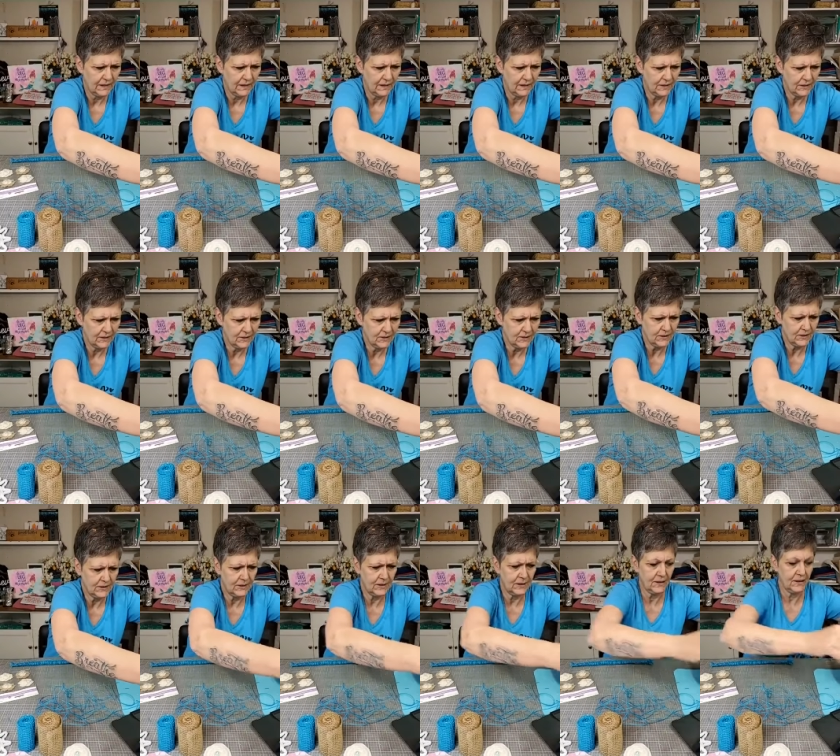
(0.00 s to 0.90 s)
Let's
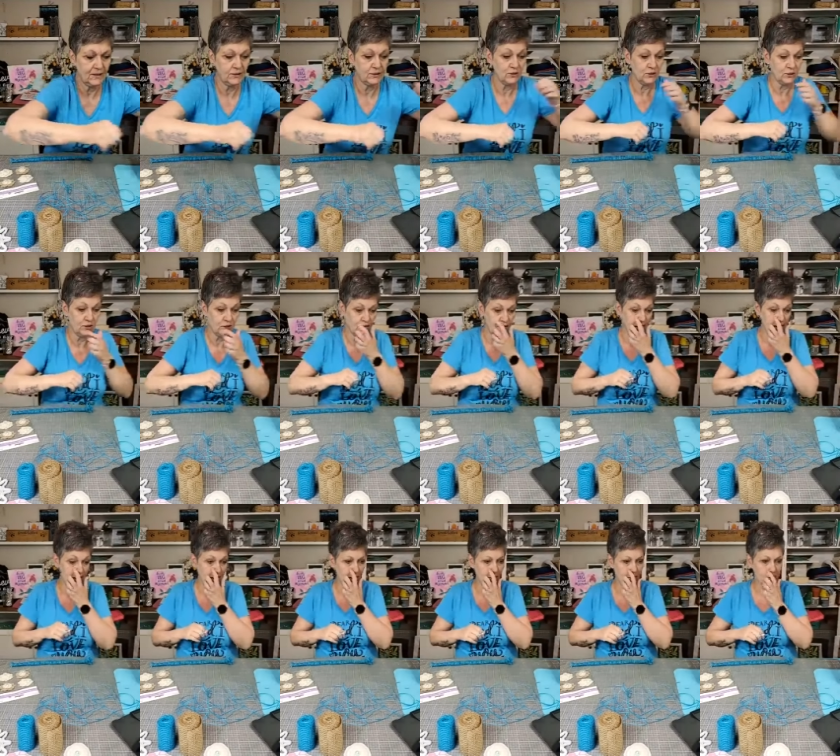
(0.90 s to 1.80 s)
turn
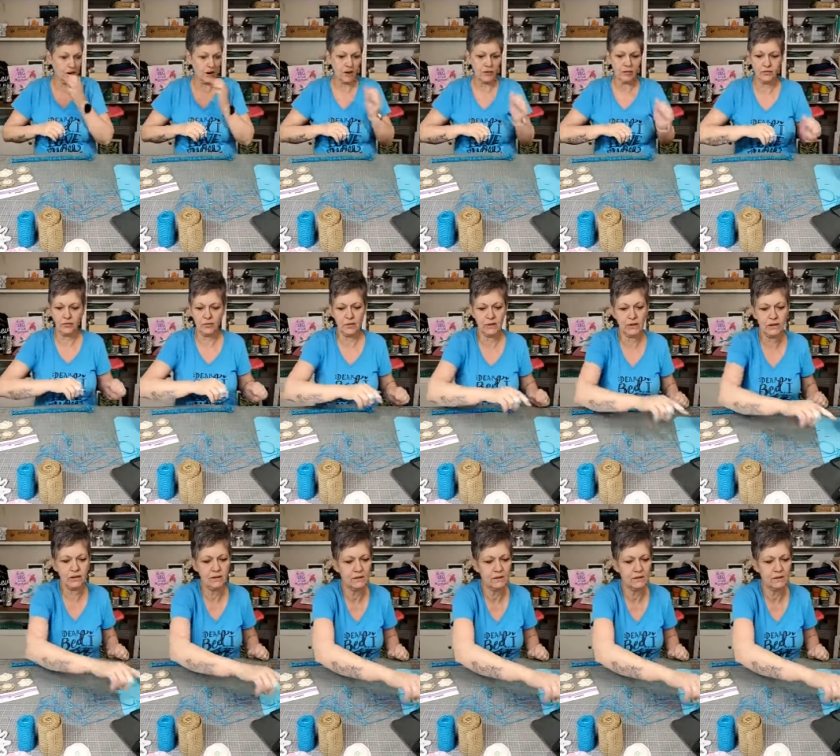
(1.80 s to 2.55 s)
that off.